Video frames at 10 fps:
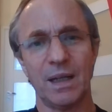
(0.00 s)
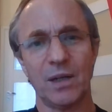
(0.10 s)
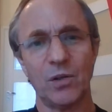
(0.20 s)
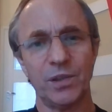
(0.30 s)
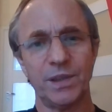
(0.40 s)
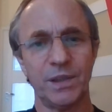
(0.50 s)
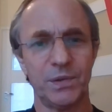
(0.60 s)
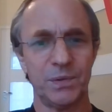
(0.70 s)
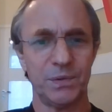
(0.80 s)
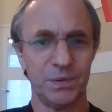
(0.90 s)
according
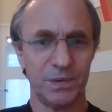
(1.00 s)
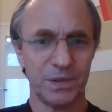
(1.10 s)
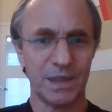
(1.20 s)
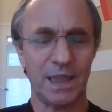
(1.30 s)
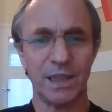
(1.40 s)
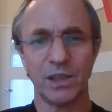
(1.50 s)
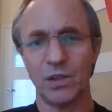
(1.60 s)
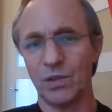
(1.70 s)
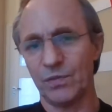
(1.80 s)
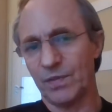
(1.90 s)
to
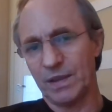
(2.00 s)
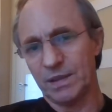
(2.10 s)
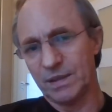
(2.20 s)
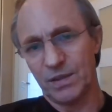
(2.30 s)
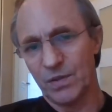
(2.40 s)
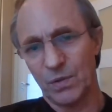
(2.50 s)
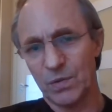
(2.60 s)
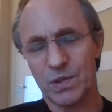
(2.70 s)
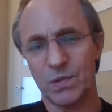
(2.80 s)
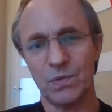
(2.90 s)
Starkloff and
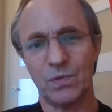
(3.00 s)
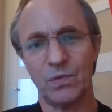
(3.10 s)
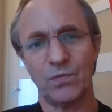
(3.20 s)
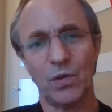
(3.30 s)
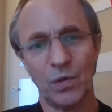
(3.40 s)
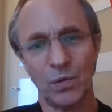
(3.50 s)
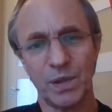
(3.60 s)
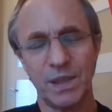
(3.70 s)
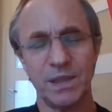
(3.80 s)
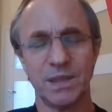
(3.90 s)
those who follow
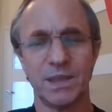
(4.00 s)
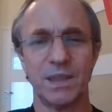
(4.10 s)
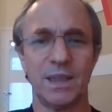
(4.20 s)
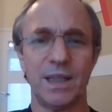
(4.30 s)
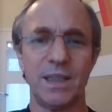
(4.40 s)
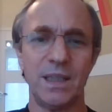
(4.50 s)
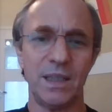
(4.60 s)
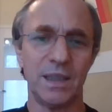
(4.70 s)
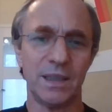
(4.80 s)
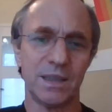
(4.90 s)
his
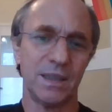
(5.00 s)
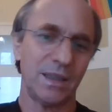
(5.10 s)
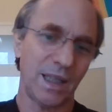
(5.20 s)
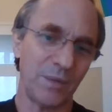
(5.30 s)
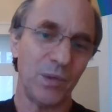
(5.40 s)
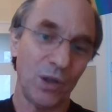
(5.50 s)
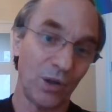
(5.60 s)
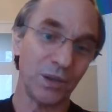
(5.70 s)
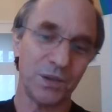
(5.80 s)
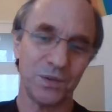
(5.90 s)
ideas, and I
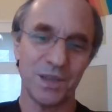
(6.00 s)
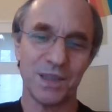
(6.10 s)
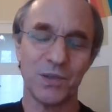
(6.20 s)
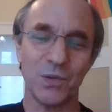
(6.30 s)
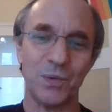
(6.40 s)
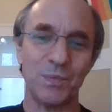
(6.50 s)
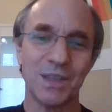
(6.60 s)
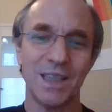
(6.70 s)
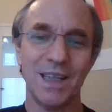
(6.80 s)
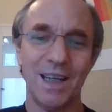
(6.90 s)
belong to these
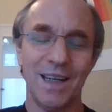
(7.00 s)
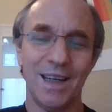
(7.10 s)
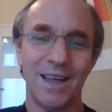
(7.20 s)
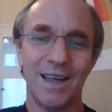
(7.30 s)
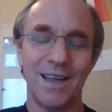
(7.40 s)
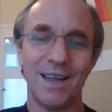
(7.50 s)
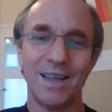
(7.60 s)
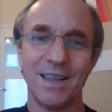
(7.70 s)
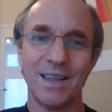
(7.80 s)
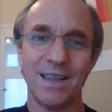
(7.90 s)
groups,
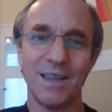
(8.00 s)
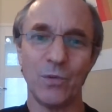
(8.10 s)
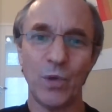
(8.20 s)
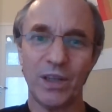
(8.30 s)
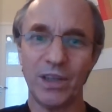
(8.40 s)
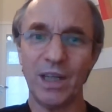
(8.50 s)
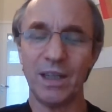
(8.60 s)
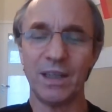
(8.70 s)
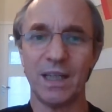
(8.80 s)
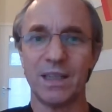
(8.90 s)
we
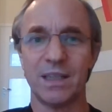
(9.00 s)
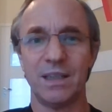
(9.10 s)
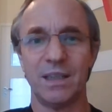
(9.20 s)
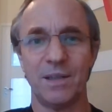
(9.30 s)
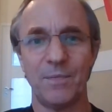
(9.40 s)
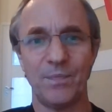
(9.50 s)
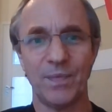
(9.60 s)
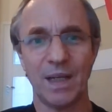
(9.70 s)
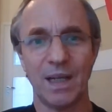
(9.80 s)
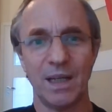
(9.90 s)
think that
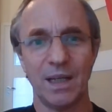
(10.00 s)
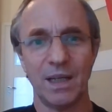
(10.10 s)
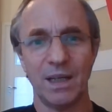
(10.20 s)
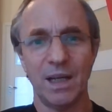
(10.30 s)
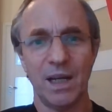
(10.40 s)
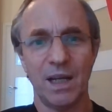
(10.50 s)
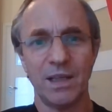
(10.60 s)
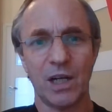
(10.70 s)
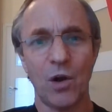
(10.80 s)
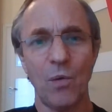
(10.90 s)

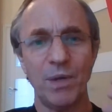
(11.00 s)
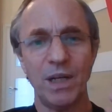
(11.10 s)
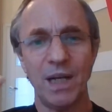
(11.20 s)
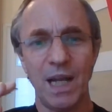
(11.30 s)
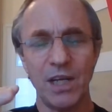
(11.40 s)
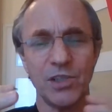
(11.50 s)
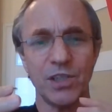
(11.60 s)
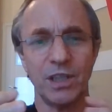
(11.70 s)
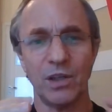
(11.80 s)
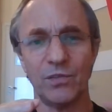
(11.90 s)
the
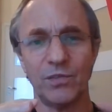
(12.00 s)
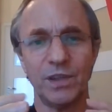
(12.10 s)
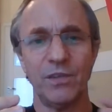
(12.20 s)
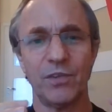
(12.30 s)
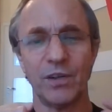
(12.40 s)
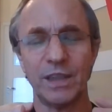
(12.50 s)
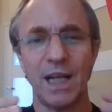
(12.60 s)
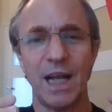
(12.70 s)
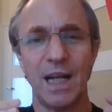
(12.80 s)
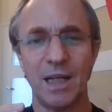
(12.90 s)
combination of different
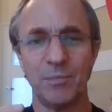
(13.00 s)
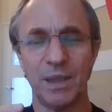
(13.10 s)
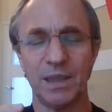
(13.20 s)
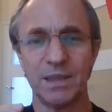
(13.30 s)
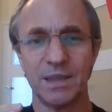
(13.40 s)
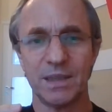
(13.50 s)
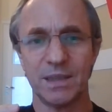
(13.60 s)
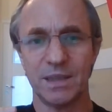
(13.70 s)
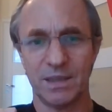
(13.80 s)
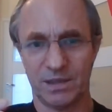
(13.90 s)

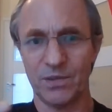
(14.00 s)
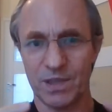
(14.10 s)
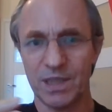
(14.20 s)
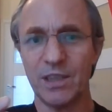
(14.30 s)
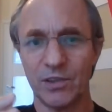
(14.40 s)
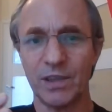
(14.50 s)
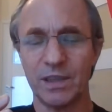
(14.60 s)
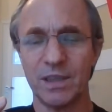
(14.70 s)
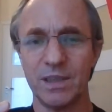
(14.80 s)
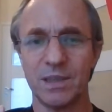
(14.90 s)
elements, so
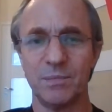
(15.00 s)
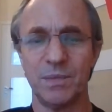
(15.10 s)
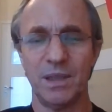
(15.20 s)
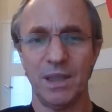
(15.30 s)
syncretism,